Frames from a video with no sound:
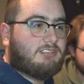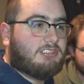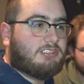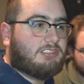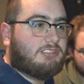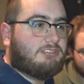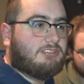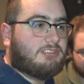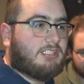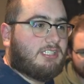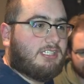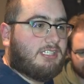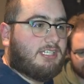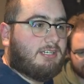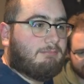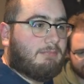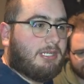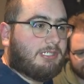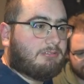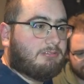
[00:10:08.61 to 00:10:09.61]
Just use a, a uh,
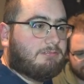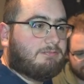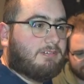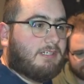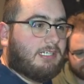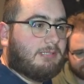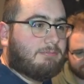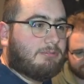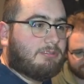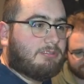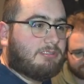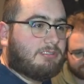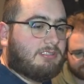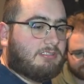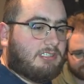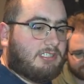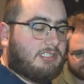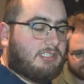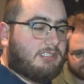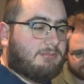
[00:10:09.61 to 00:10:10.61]
microfiber,
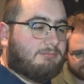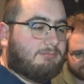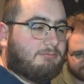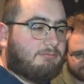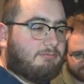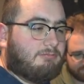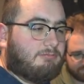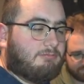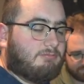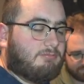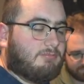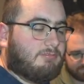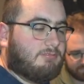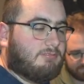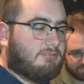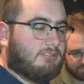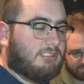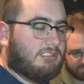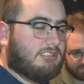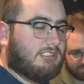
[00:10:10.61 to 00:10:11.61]
um,
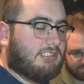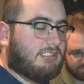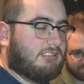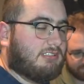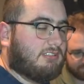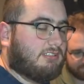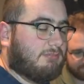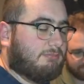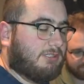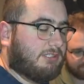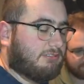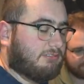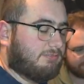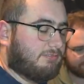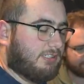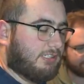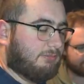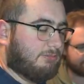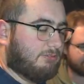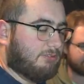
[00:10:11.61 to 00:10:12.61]
what is it?
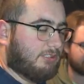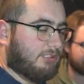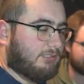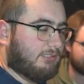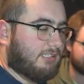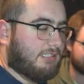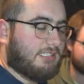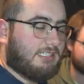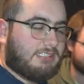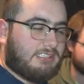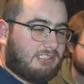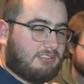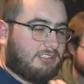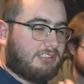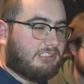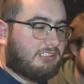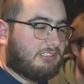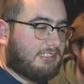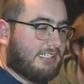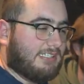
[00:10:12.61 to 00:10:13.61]
Microfiber, uh, the thing you clean
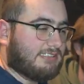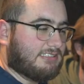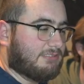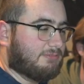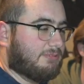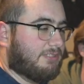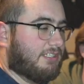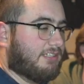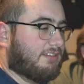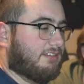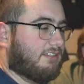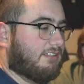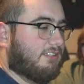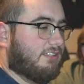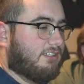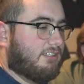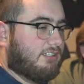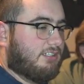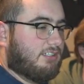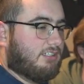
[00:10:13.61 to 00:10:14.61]
your glasses with.
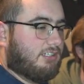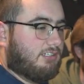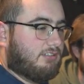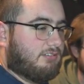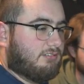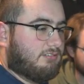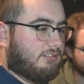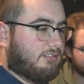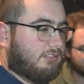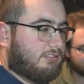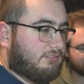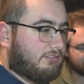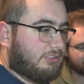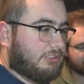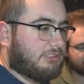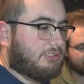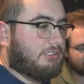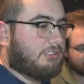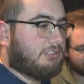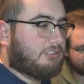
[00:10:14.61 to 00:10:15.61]

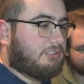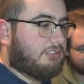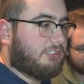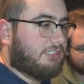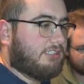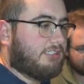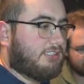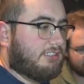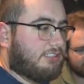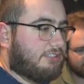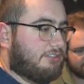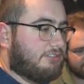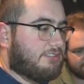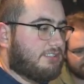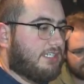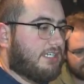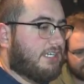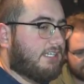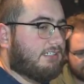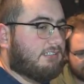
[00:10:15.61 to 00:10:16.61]
Just clean, use
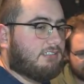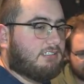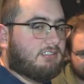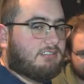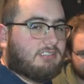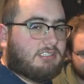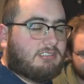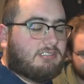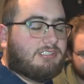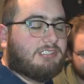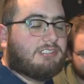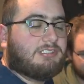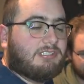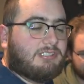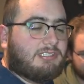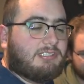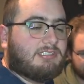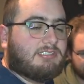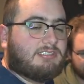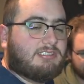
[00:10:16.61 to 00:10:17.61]
that clean your
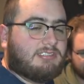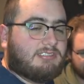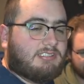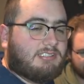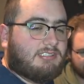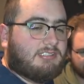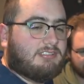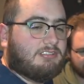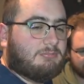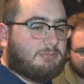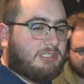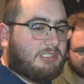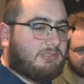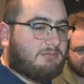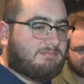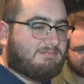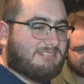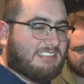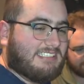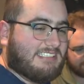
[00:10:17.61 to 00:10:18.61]
cards, and you'll be
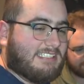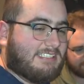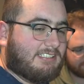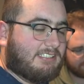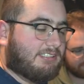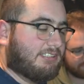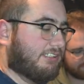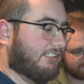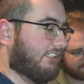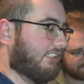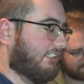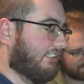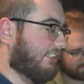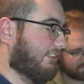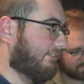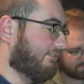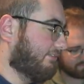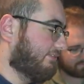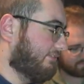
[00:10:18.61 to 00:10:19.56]
good to go.